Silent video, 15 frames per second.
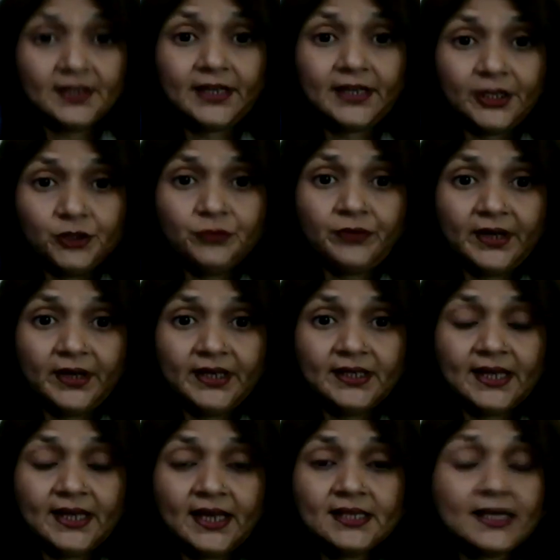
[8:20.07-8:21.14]
Can you find
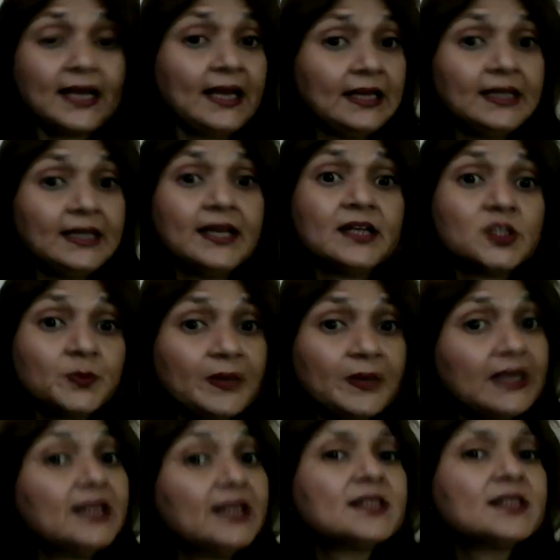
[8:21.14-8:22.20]
that? And their
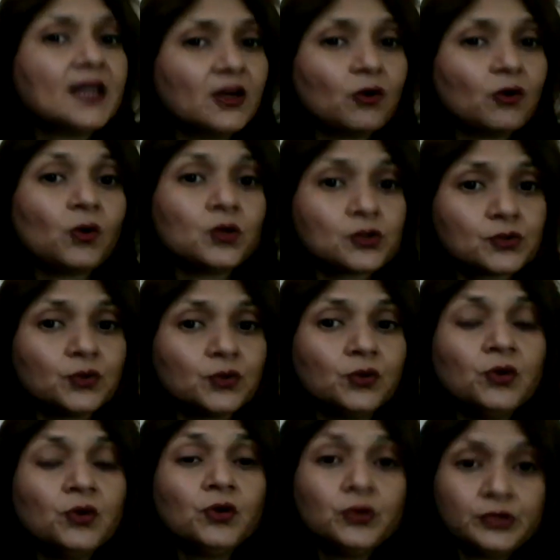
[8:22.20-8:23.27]
spellings are
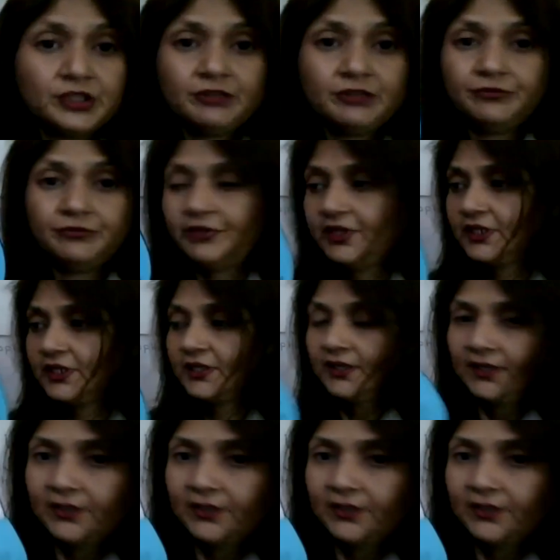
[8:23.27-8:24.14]
also different.